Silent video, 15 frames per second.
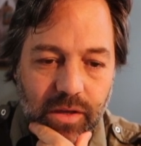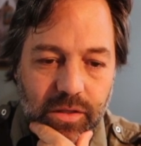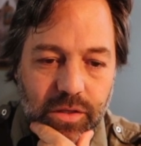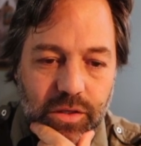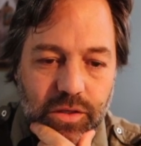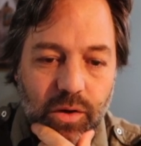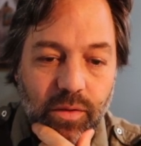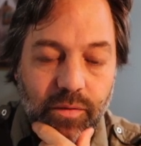
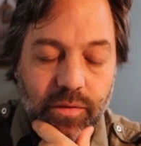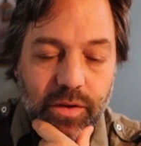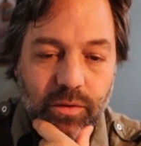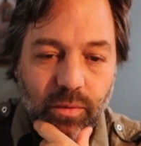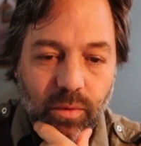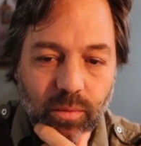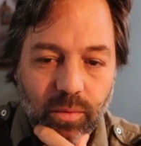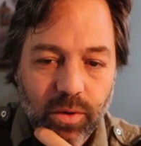show the
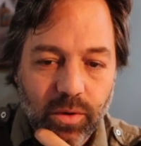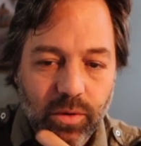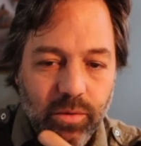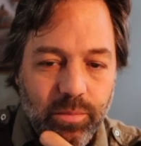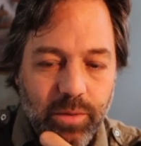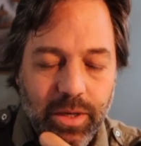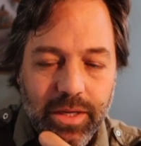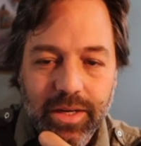visual
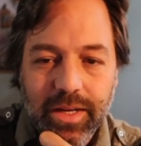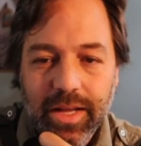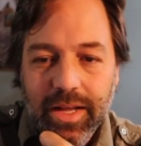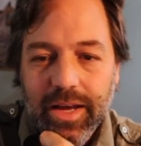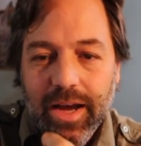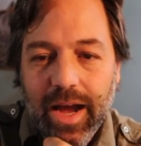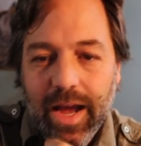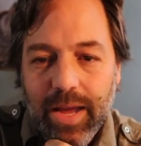world. But
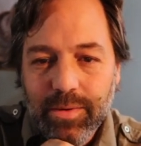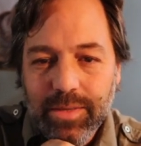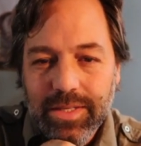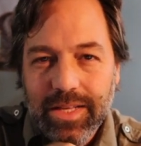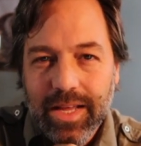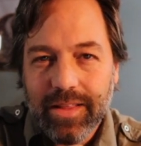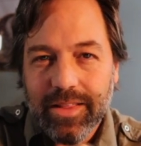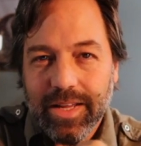I would
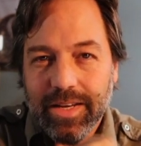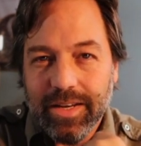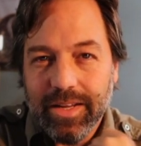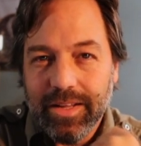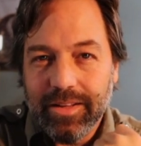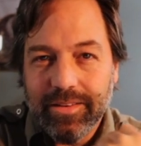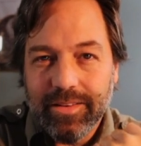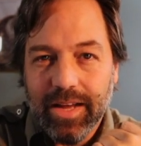say that
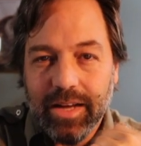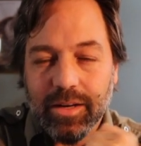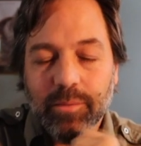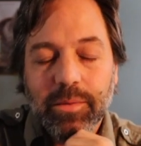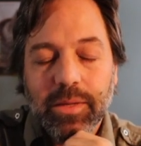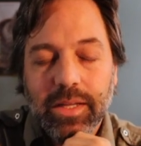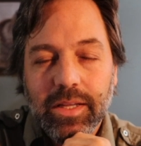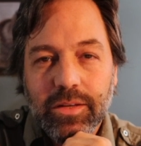it's not
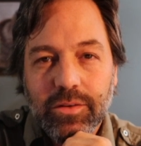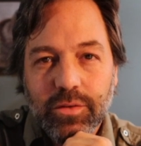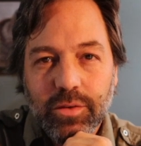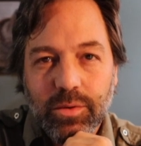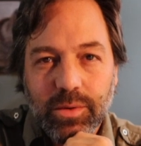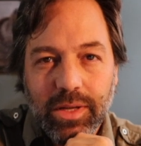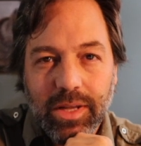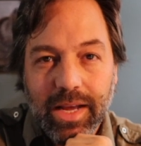completely
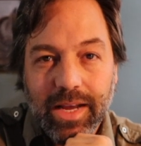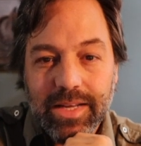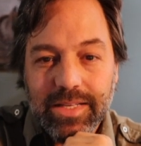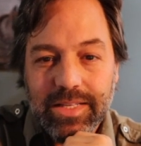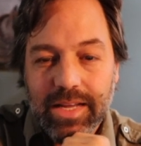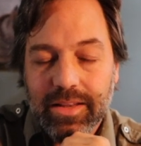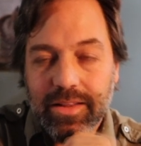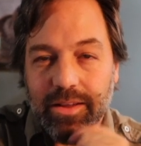true. And like I
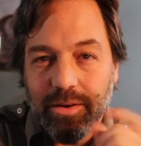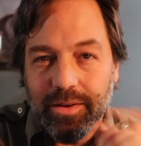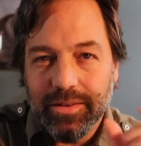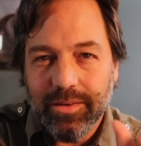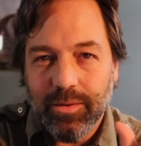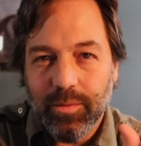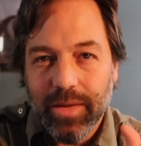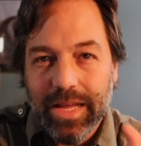said, there
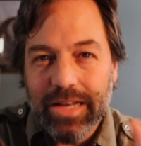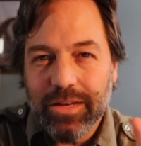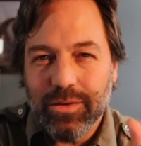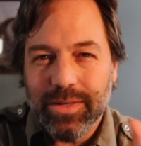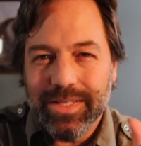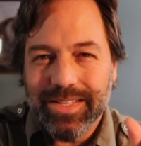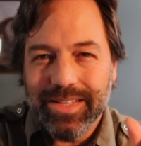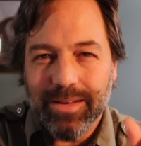is an
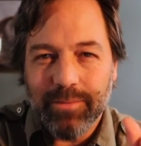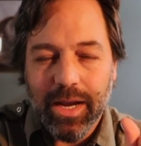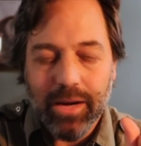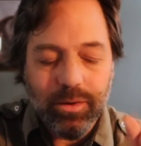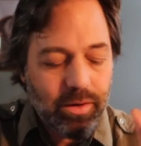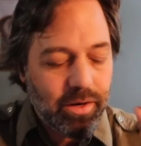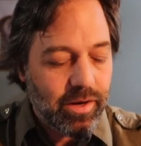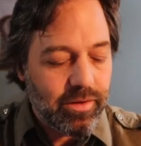interesting
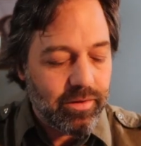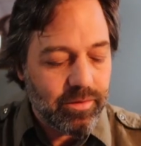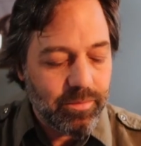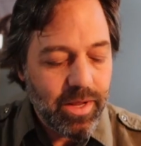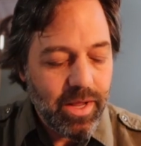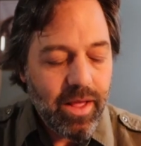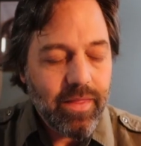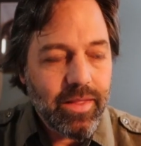
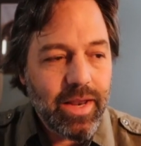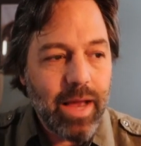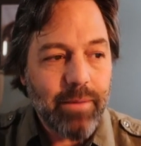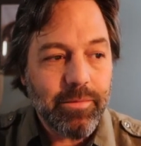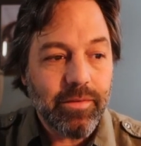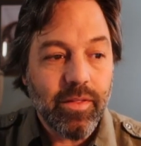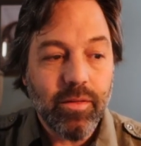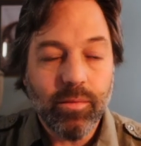microcosm that
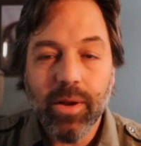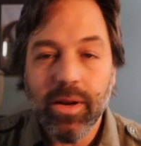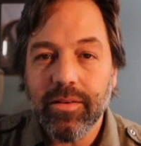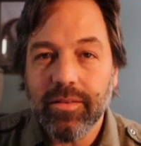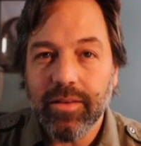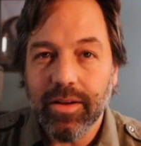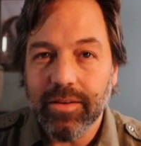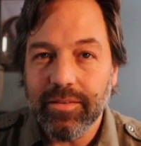happens in the
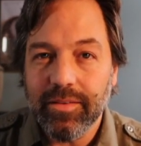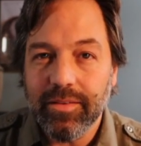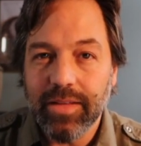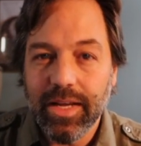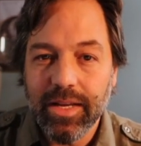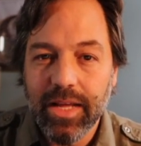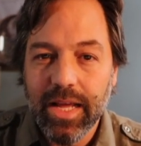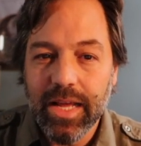Renaissance, is
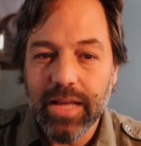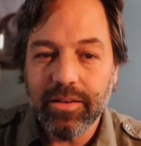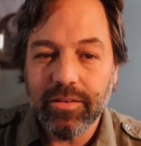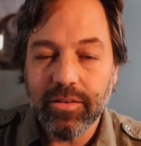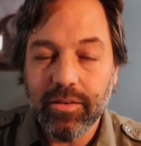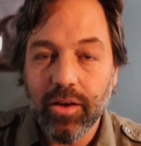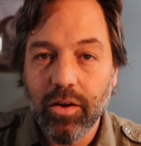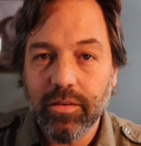that it
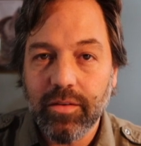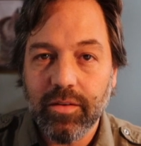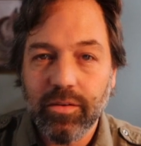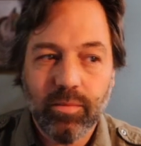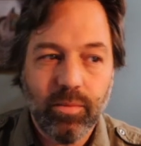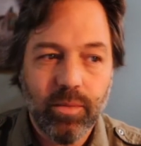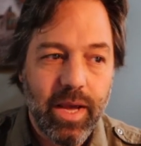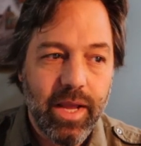starts
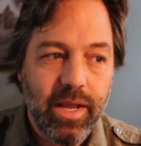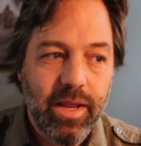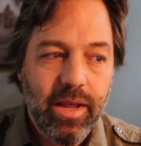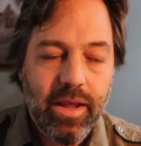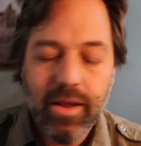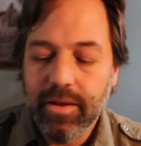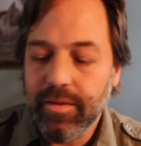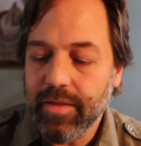this way,
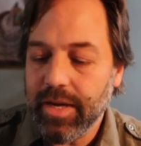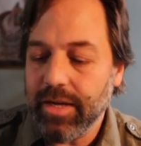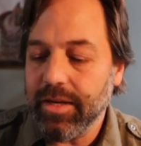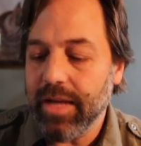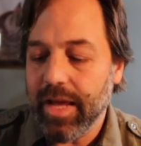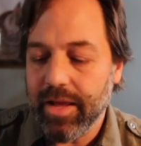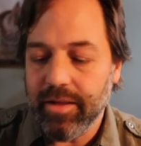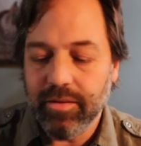and then
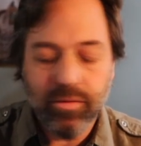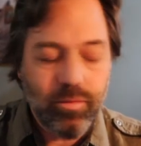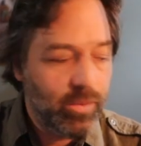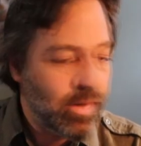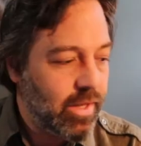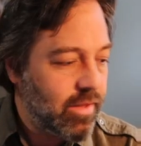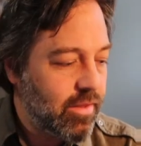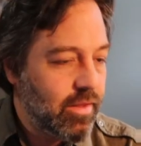it ends
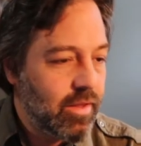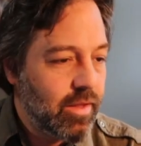with